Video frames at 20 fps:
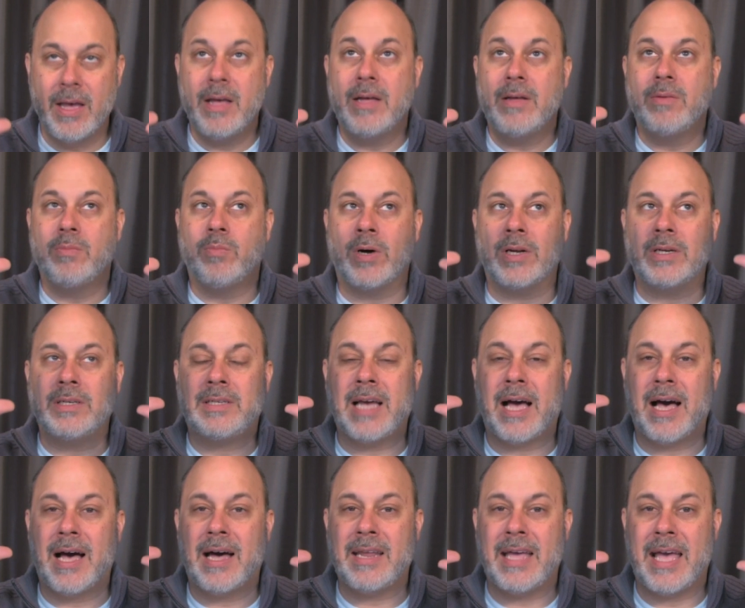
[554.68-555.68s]
what
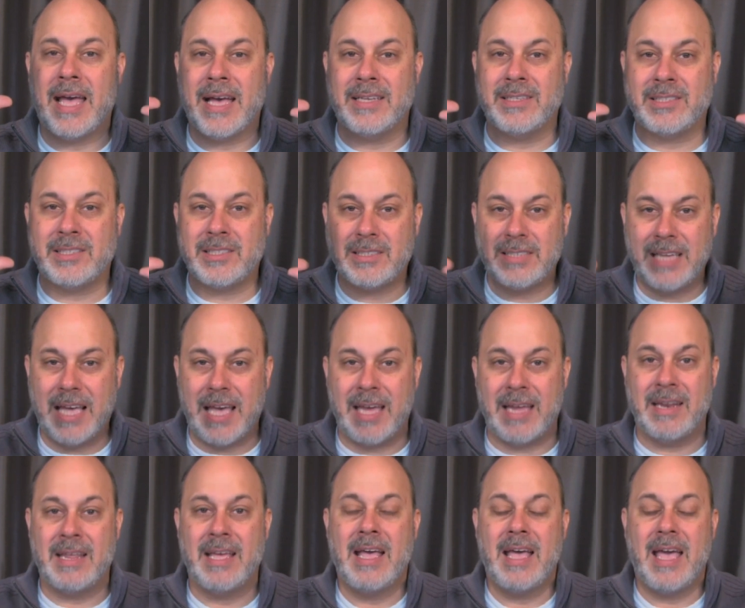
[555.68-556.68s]
God has
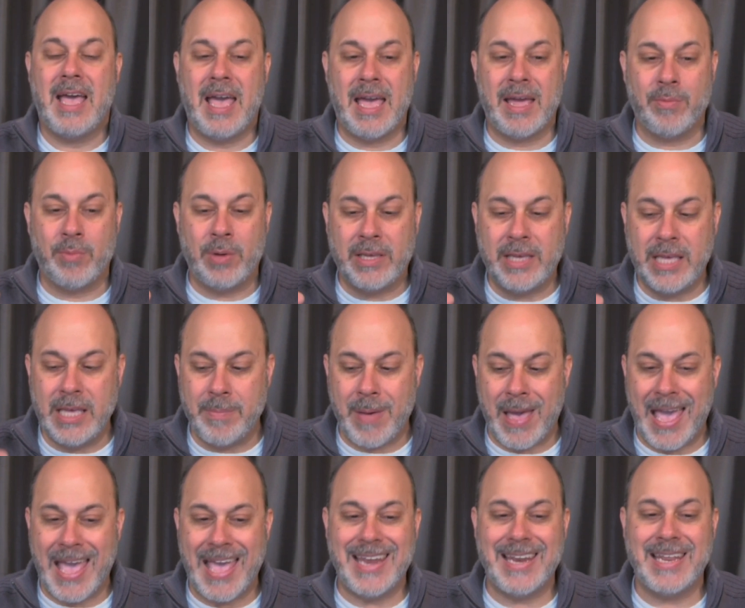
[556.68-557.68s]
said and we keep
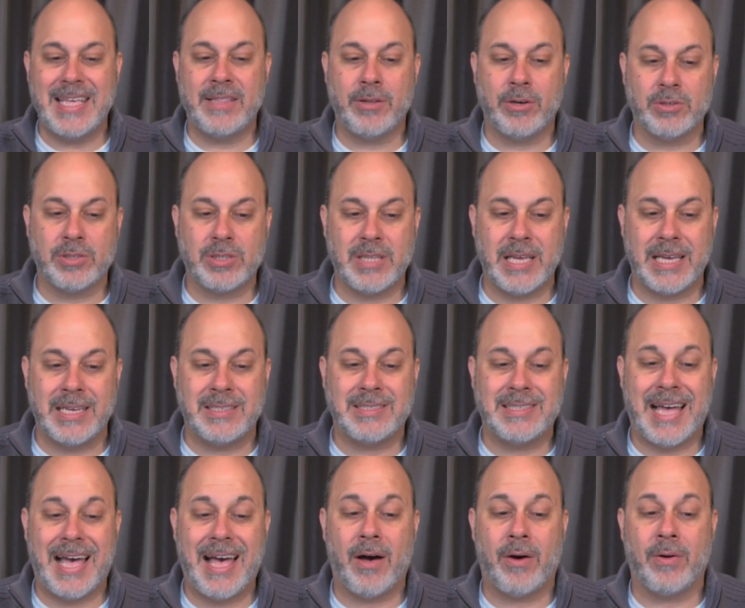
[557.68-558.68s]
handing those things
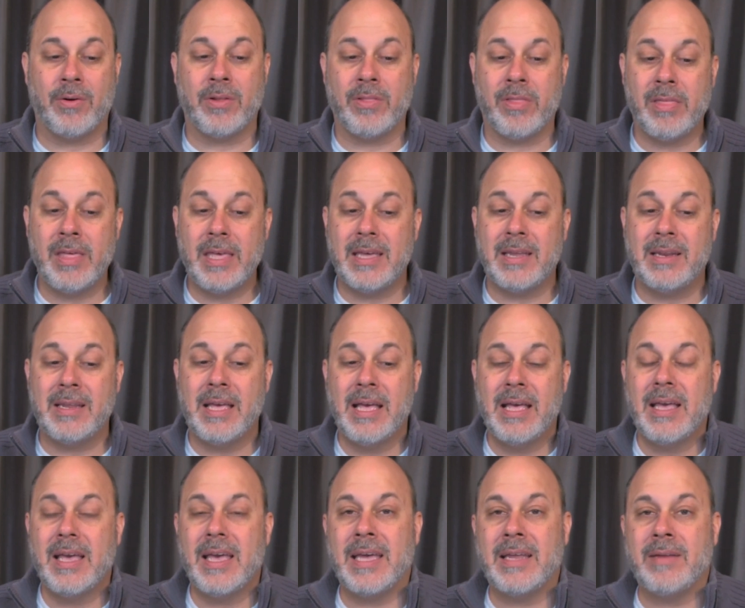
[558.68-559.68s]
down, then
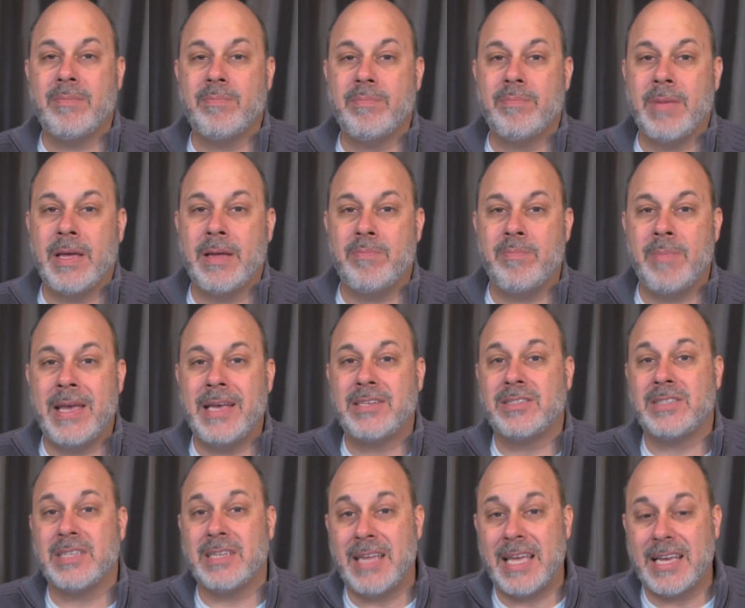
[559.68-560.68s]
it it makes
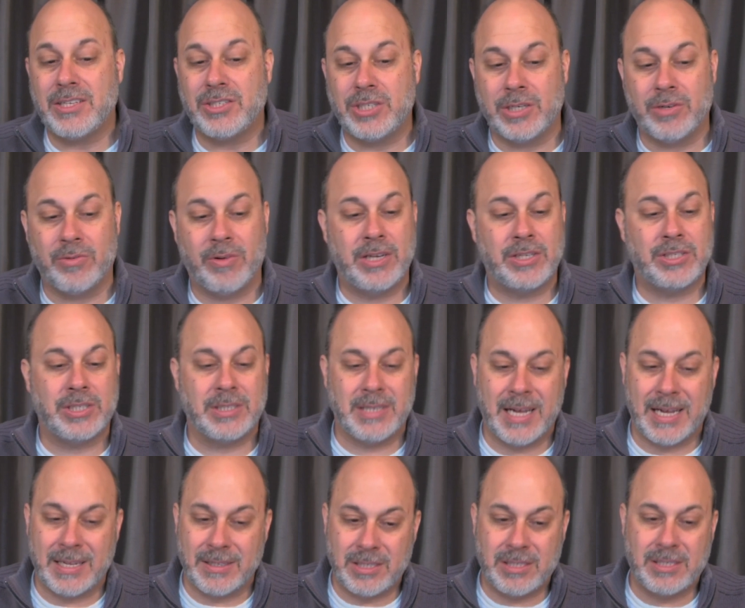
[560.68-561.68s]
the next generation
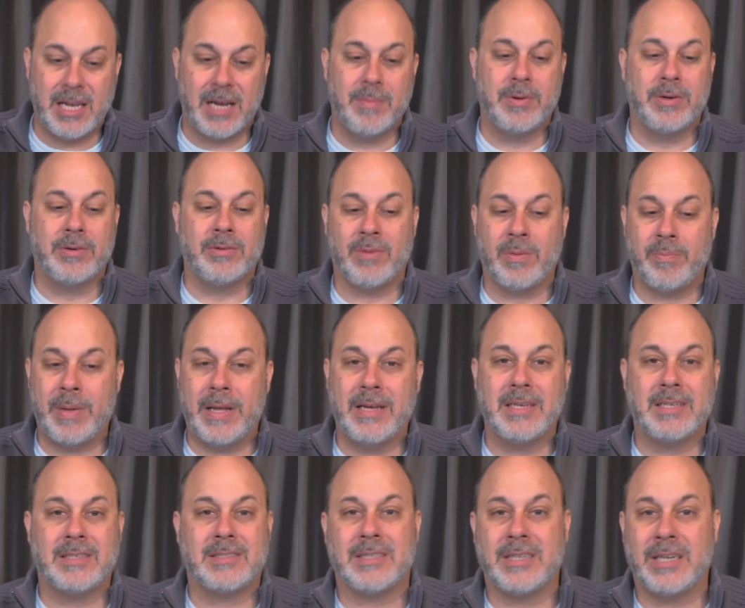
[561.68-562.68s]
not stubborn,
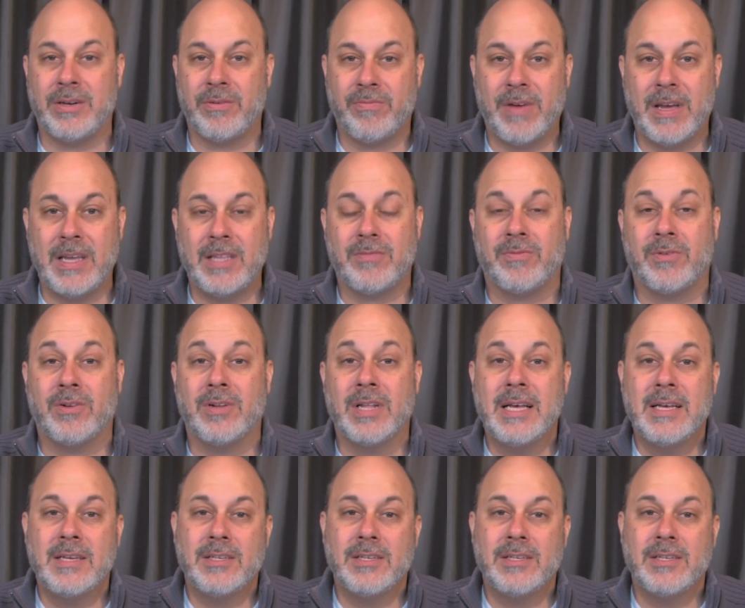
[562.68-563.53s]
rebellious, and unfaithful.